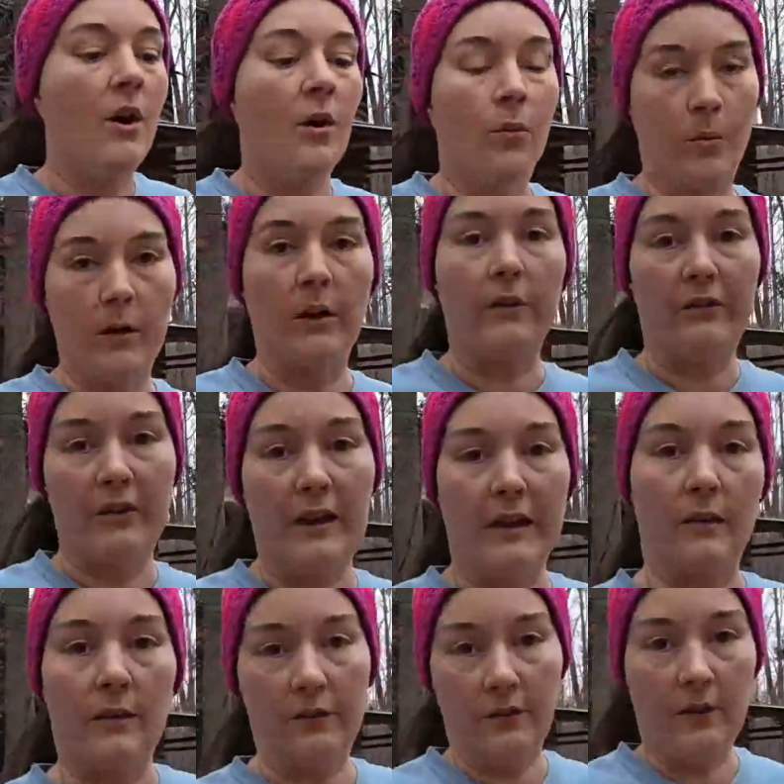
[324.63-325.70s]
we are setting
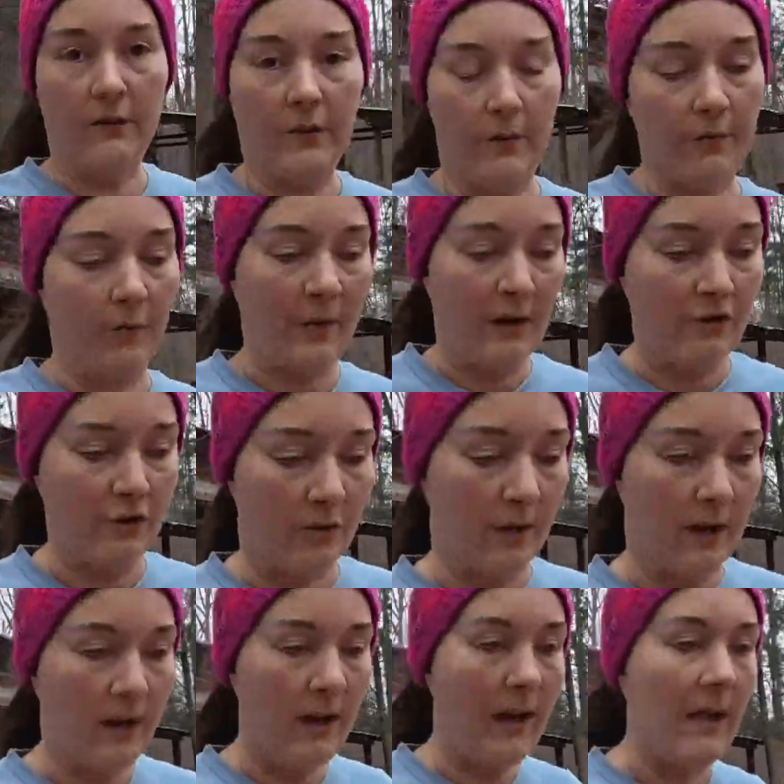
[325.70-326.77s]
ourselves up for
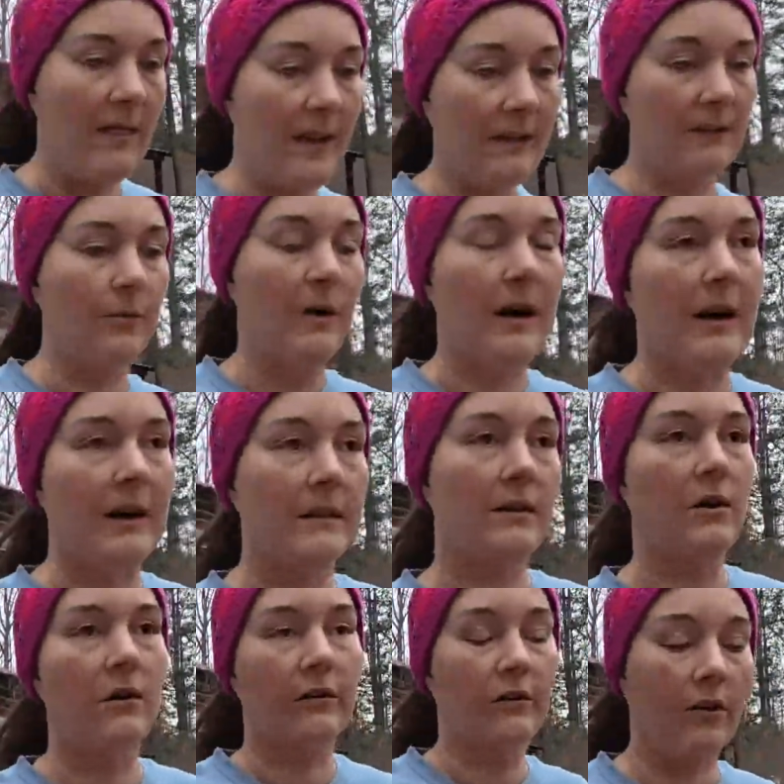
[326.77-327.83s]
injury. And that's why I
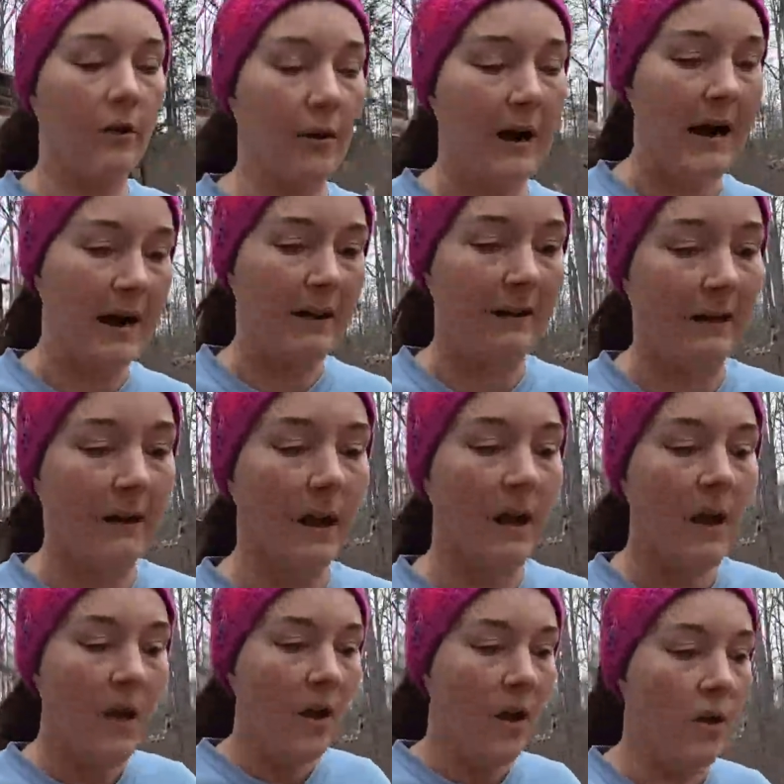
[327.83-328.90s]
talk so highly
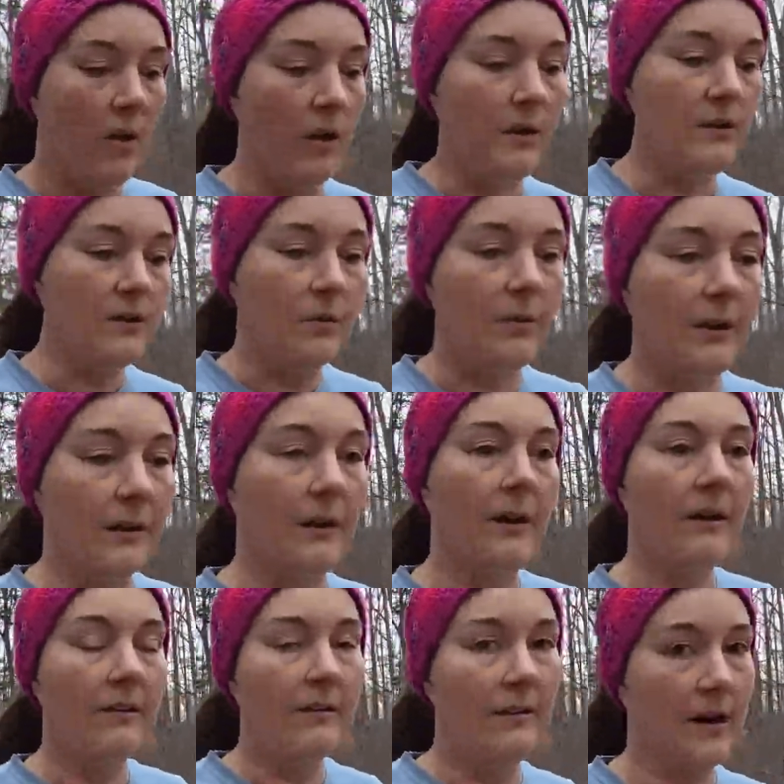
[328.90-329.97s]
on doing
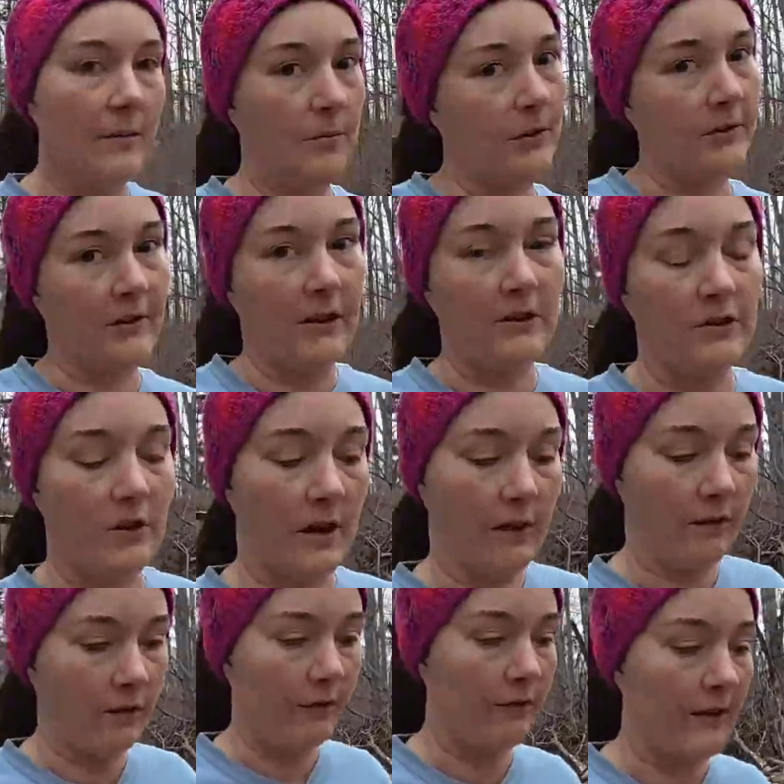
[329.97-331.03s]
stabilization
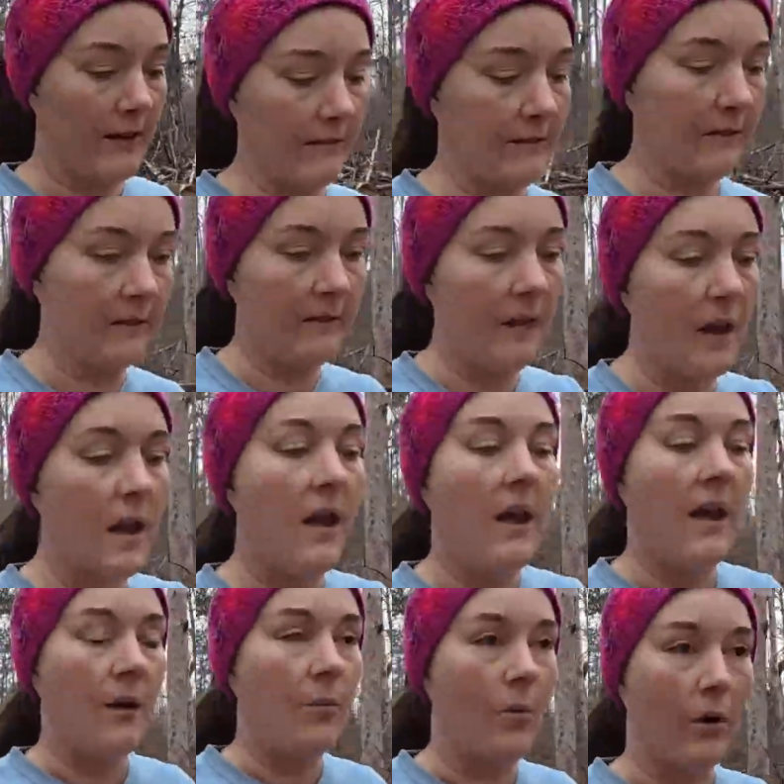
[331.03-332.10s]
exercises
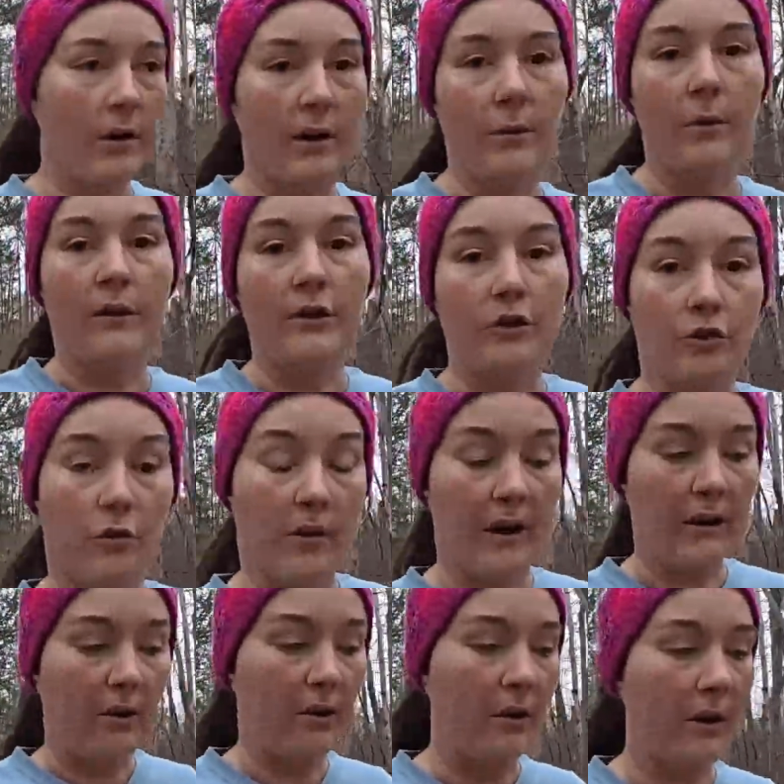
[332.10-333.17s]
and working with a
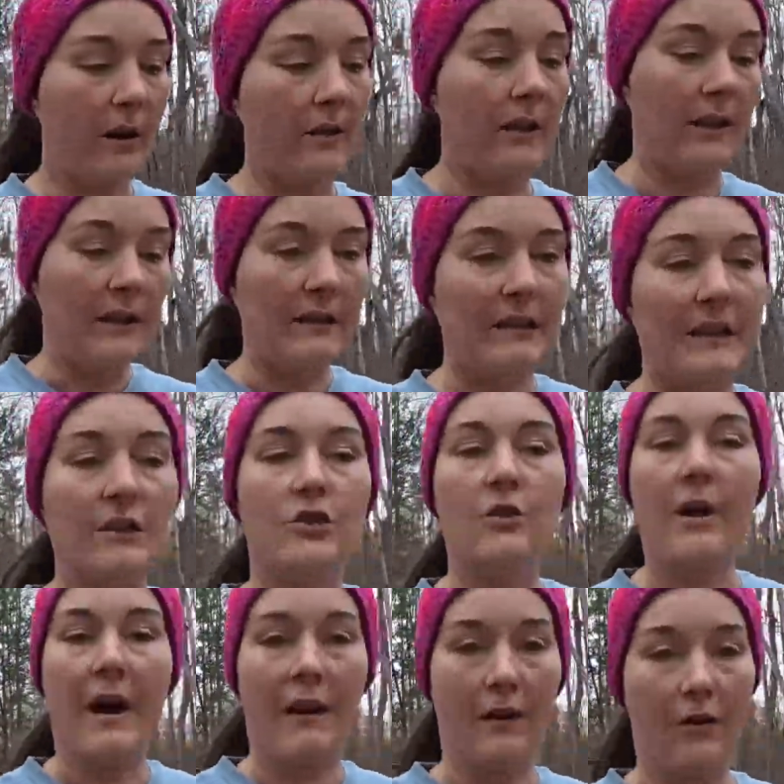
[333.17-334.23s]
trainer that can teach you
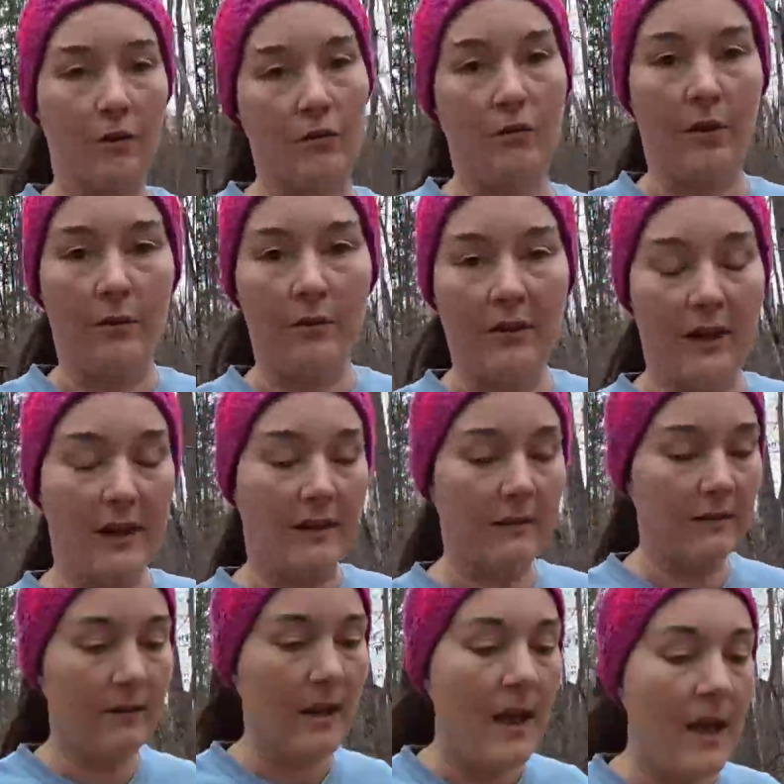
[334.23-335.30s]
how to do those
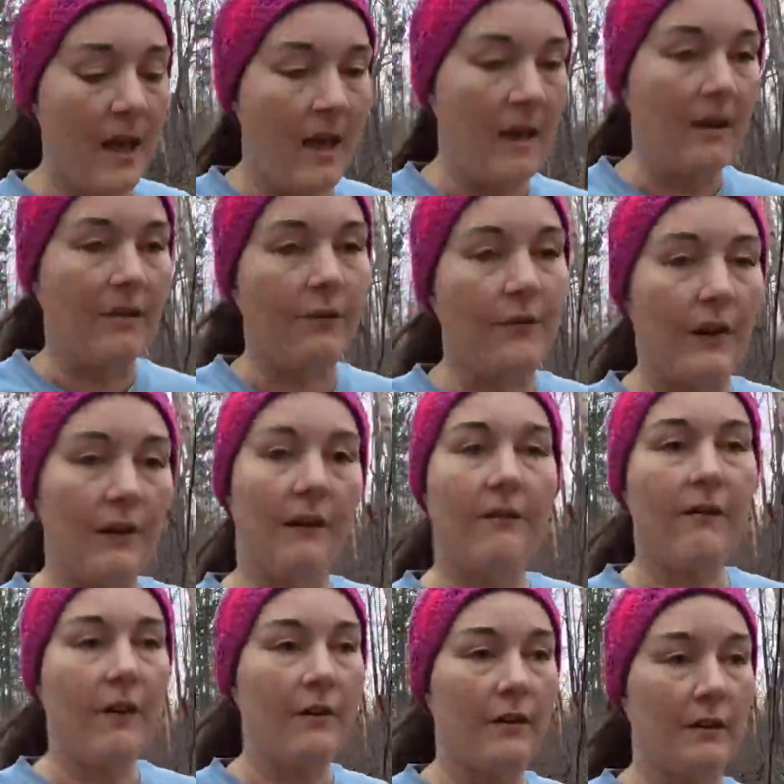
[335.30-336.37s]
things and is very
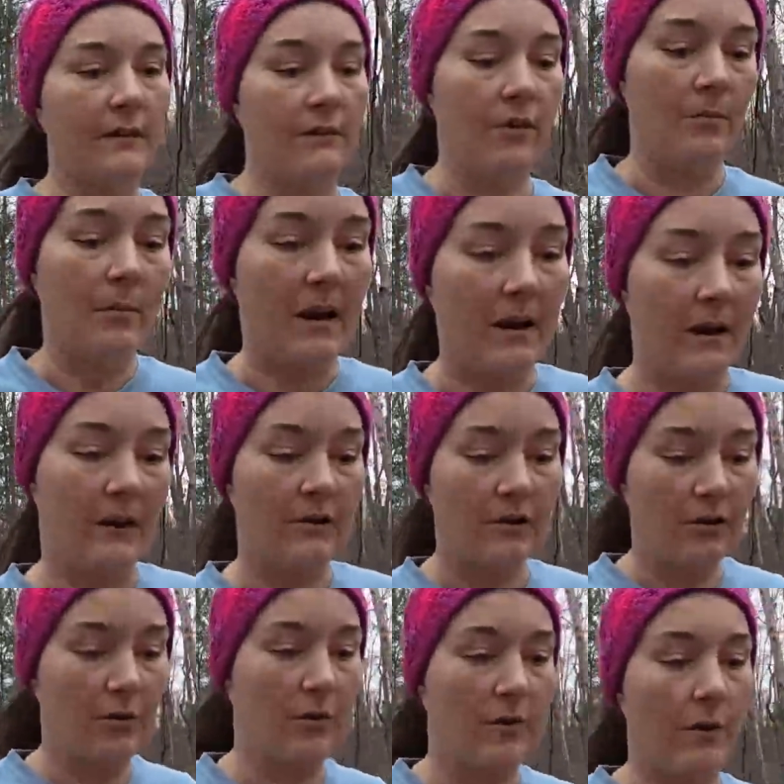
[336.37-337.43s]
focused on making
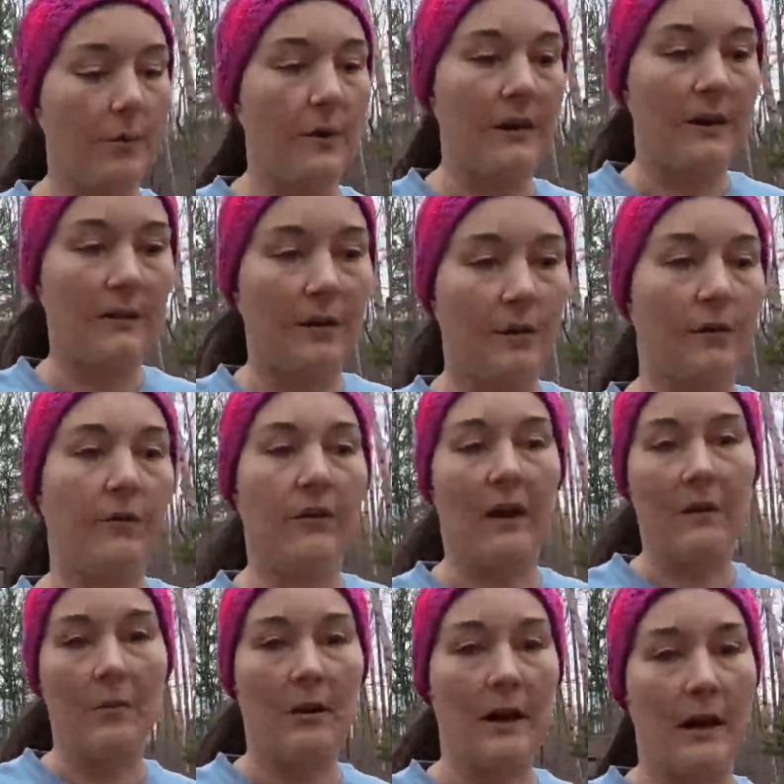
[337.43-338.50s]
sure that we get those
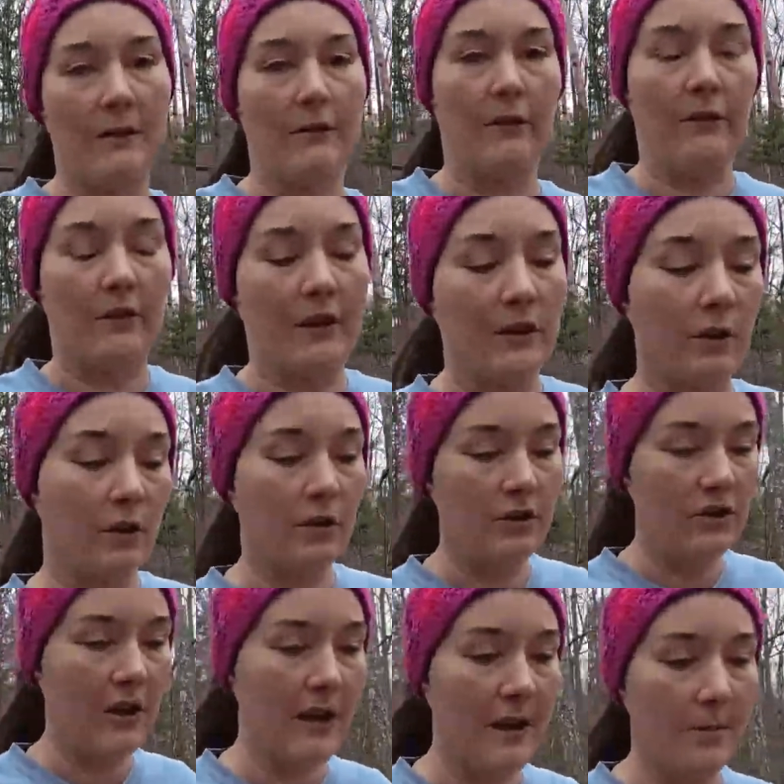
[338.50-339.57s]
stabilizers in good
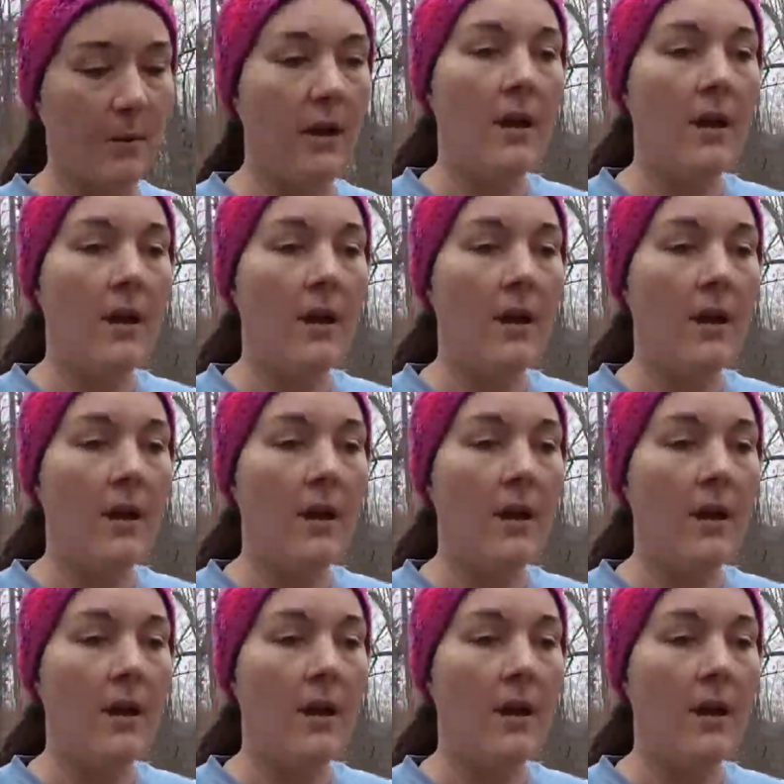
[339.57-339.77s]
shape,